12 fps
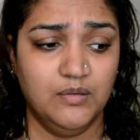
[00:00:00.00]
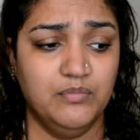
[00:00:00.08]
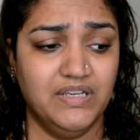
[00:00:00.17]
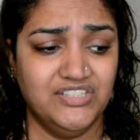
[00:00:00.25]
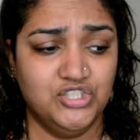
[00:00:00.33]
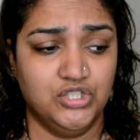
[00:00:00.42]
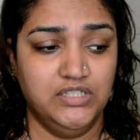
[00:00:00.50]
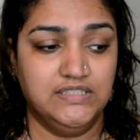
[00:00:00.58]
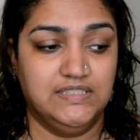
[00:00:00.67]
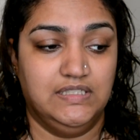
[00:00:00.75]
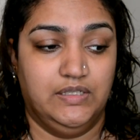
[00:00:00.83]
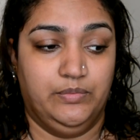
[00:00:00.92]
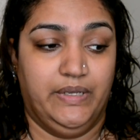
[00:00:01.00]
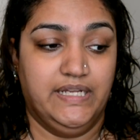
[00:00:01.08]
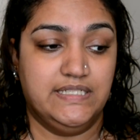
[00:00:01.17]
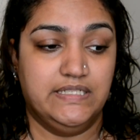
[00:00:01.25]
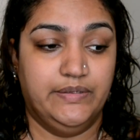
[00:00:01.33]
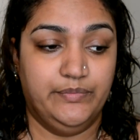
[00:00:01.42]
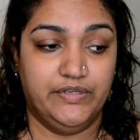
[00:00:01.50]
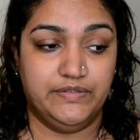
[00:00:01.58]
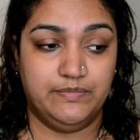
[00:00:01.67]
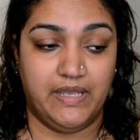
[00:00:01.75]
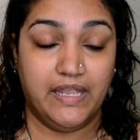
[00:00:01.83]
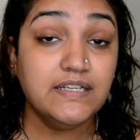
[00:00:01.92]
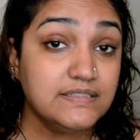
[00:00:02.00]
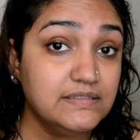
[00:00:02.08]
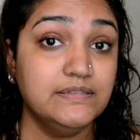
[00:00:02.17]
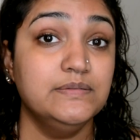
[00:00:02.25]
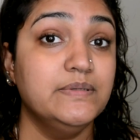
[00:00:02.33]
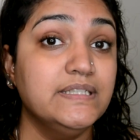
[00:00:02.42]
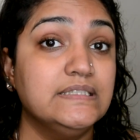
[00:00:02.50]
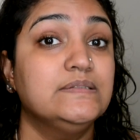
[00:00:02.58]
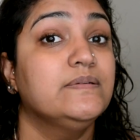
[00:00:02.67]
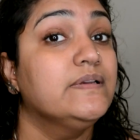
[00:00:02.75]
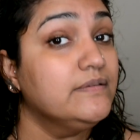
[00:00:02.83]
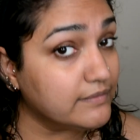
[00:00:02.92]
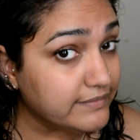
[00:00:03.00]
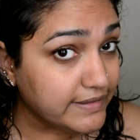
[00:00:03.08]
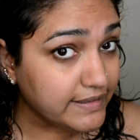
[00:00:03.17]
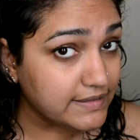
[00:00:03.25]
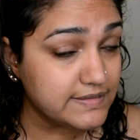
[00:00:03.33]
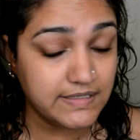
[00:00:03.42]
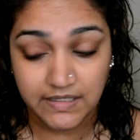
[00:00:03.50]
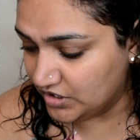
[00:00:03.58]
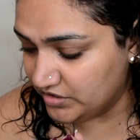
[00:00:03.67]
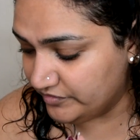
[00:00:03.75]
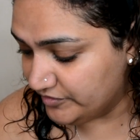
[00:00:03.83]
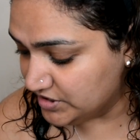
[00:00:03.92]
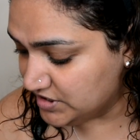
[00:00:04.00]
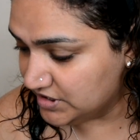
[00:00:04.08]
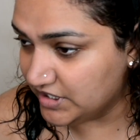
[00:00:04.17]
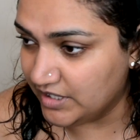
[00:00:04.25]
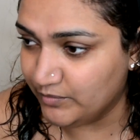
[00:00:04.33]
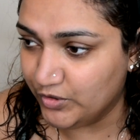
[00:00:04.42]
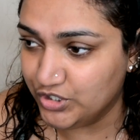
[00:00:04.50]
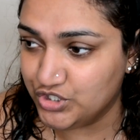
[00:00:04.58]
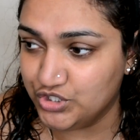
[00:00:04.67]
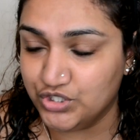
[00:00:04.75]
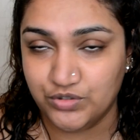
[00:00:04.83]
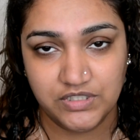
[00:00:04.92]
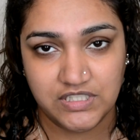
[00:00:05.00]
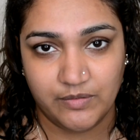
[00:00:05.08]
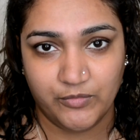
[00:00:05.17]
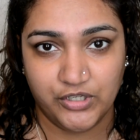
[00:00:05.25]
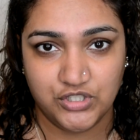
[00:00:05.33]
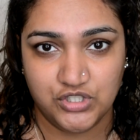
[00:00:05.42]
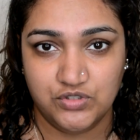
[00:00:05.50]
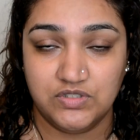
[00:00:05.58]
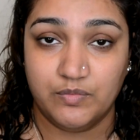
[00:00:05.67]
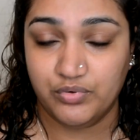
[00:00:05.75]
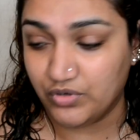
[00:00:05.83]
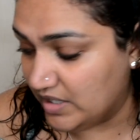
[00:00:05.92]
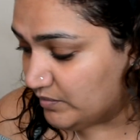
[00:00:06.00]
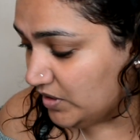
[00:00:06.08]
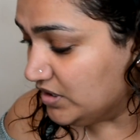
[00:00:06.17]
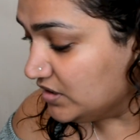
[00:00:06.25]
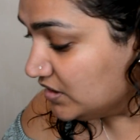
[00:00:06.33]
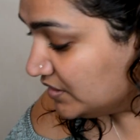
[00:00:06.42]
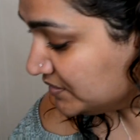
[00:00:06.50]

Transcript: my shirt is a little wet because my hair is a little wet, so ignore that. Now the first thing that I'm going to do is I'm going to use a primer.